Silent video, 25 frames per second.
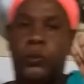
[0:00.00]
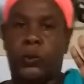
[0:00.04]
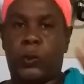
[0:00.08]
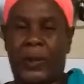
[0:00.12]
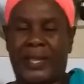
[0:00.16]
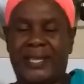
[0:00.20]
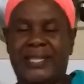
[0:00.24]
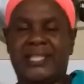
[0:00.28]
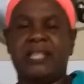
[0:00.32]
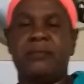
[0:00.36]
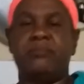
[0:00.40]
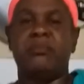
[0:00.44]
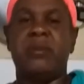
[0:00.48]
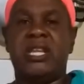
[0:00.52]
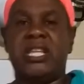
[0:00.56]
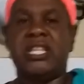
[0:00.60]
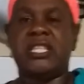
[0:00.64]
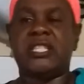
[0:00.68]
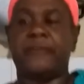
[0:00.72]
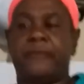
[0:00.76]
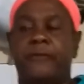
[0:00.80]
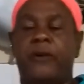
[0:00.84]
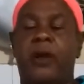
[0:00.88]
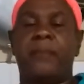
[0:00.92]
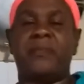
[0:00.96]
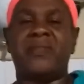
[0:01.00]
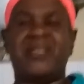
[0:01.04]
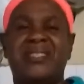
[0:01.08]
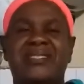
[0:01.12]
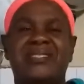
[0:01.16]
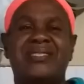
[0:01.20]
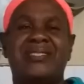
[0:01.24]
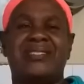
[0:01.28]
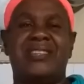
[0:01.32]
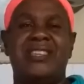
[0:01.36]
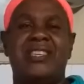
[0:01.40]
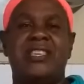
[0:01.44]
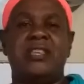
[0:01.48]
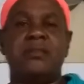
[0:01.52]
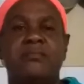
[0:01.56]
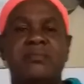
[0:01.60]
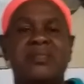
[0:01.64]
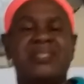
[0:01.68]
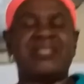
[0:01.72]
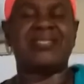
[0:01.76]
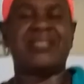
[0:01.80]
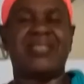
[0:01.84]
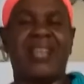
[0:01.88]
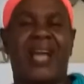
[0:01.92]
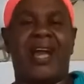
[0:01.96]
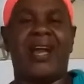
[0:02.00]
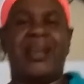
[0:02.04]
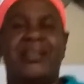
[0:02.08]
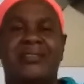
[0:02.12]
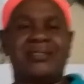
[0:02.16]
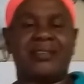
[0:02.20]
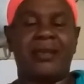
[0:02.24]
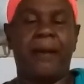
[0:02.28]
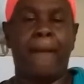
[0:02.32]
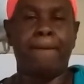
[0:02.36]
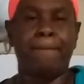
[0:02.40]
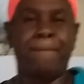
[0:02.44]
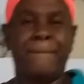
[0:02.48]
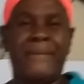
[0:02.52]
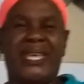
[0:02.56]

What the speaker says: 20 minutes from the steam starts